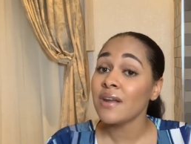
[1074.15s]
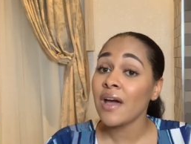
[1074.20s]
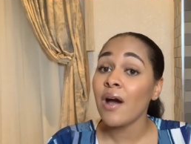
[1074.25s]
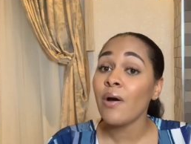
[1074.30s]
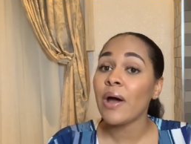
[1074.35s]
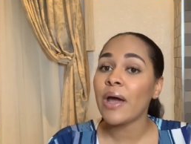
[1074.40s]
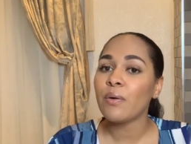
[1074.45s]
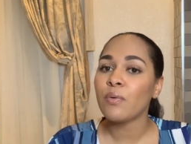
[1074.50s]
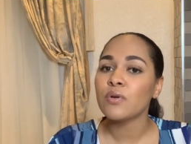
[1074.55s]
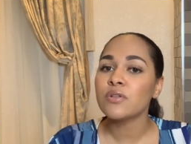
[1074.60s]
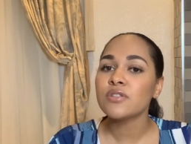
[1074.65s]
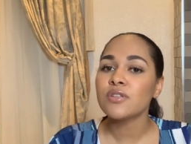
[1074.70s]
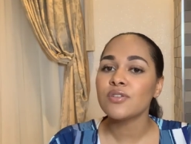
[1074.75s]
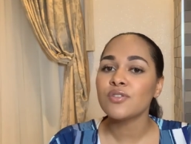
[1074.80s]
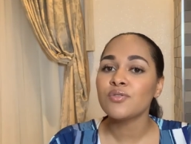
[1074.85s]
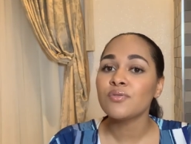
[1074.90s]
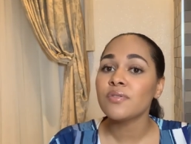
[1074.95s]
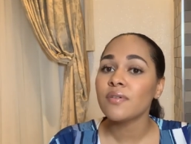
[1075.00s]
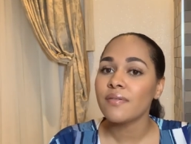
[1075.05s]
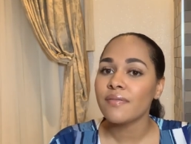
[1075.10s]
Now I want to
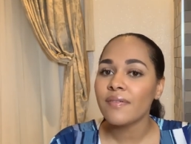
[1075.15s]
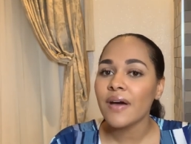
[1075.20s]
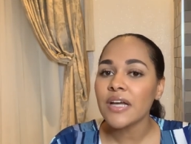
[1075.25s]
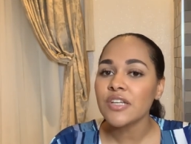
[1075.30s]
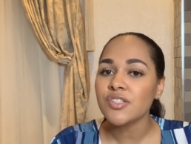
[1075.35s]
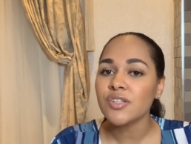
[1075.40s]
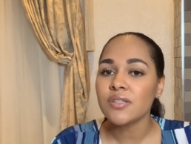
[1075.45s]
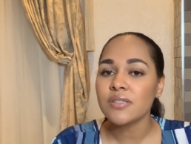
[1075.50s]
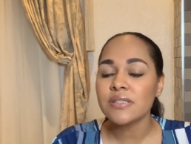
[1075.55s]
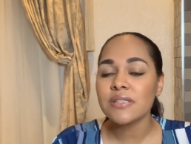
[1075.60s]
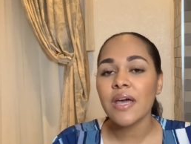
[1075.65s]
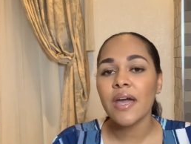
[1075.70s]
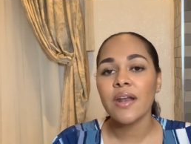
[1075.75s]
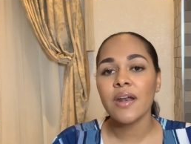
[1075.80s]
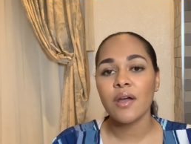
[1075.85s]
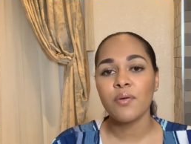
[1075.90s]
do the fashion side.